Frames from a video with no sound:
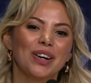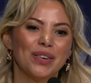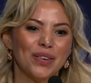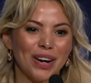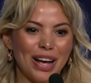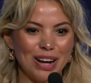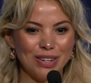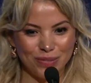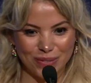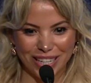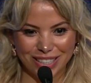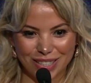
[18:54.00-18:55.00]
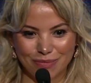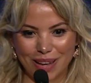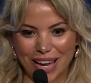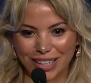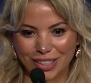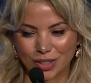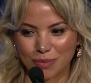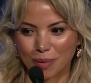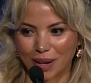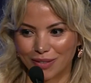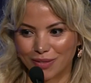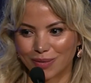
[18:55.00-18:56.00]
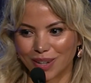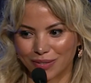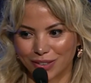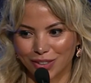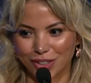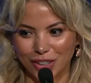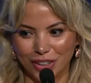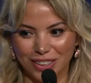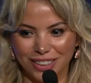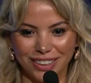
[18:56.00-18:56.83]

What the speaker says: Who helped me to manage and plan for my future.